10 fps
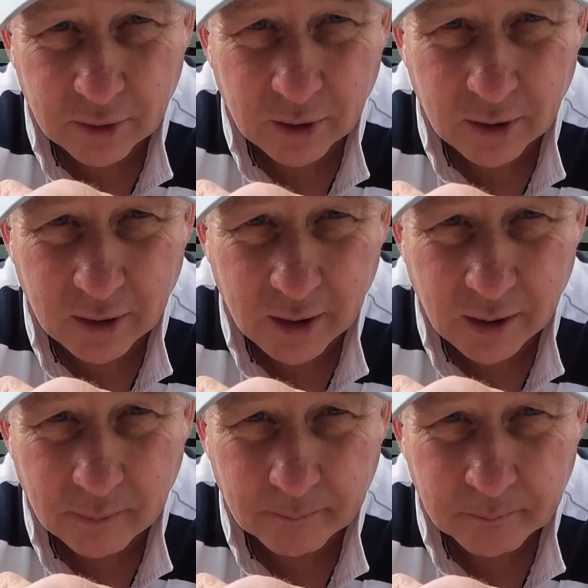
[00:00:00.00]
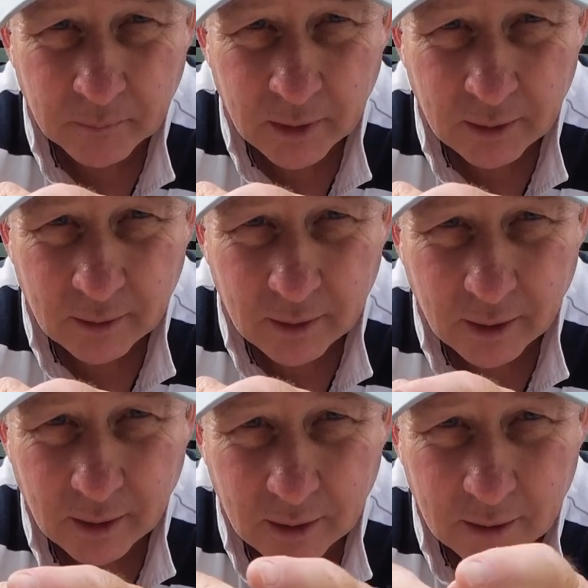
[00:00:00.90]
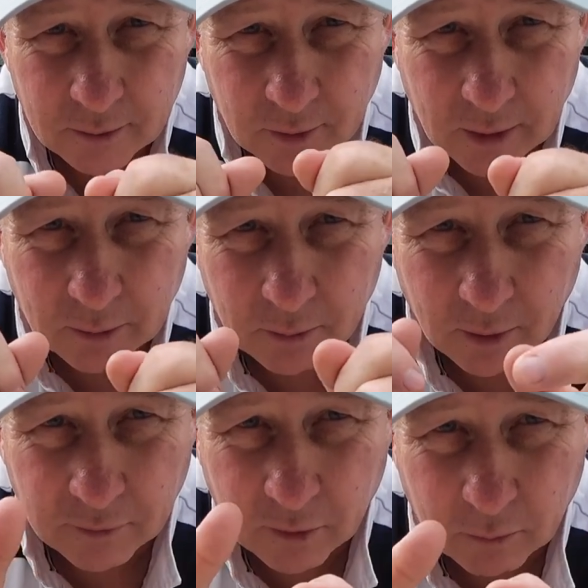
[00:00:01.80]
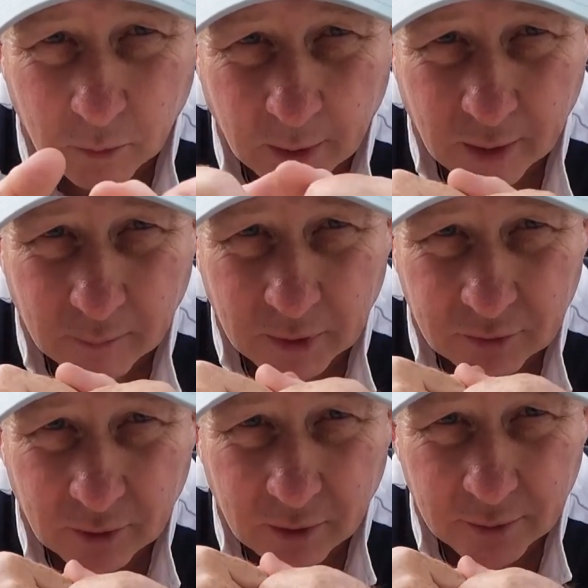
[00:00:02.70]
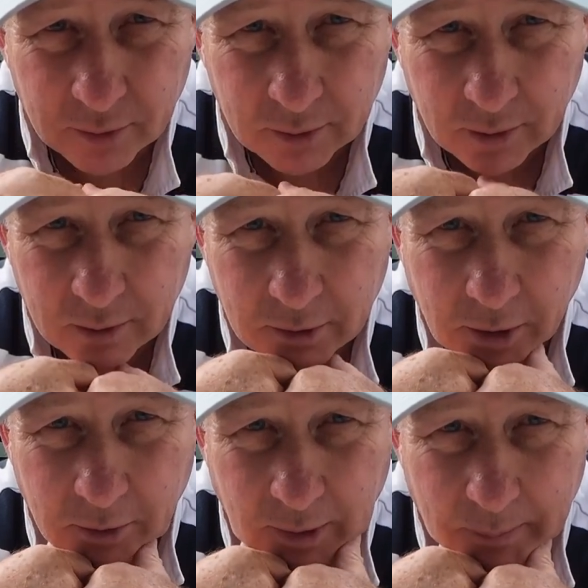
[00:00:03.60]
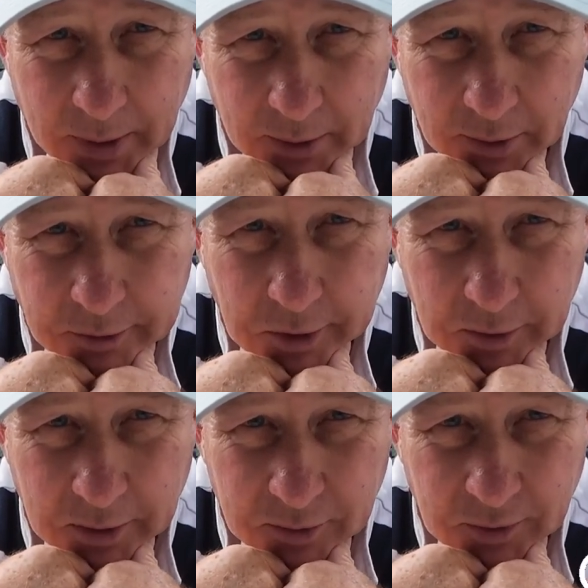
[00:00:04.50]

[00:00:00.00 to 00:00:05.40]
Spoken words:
that you can get. So I've got one of them inside. Go grab it and I'll show you in a